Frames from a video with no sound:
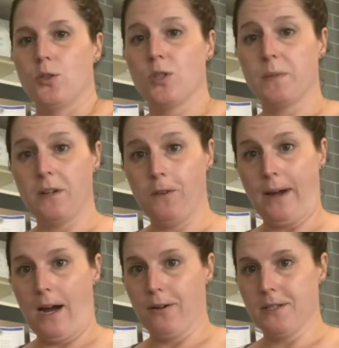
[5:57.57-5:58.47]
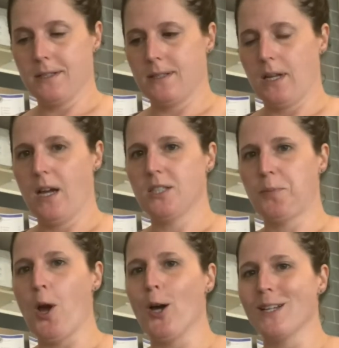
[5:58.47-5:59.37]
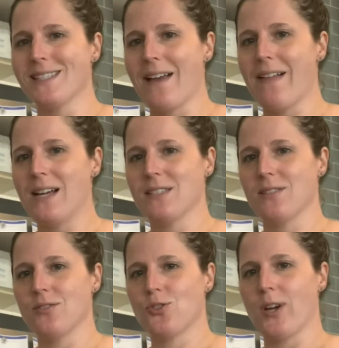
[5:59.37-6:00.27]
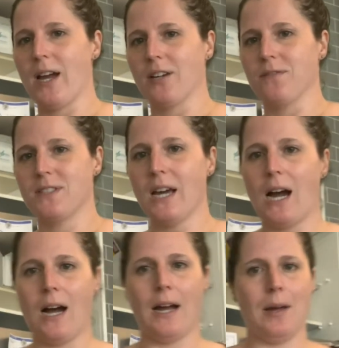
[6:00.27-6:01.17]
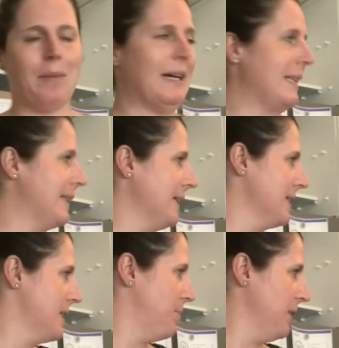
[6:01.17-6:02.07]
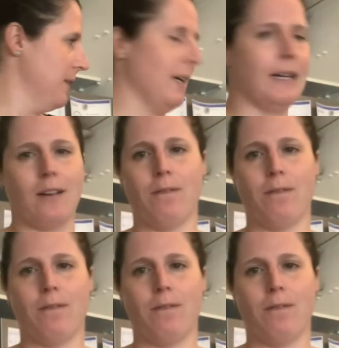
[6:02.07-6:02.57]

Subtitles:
So it's been a few hours. To be honest, I lost track of time. I think it's been like